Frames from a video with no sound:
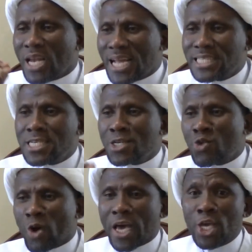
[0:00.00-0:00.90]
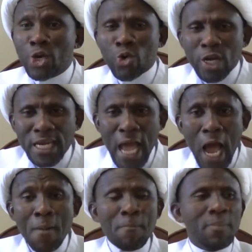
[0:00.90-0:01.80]
allati tughayyiru
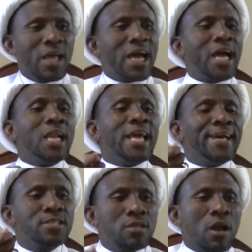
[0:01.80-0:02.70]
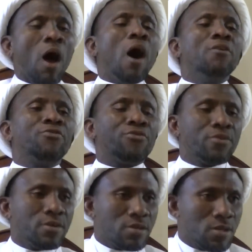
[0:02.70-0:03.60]
ni'am al-israf.
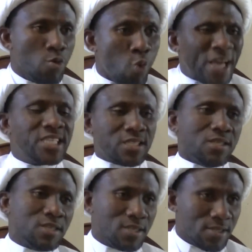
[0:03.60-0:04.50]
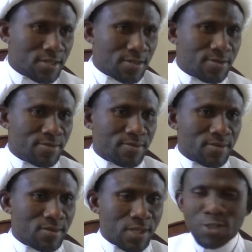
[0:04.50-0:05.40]
Waste.
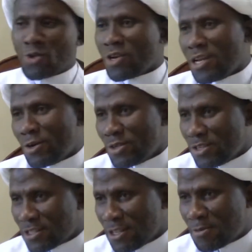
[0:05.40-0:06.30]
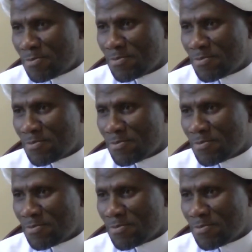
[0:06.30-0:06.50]
It's not allowed in Islam.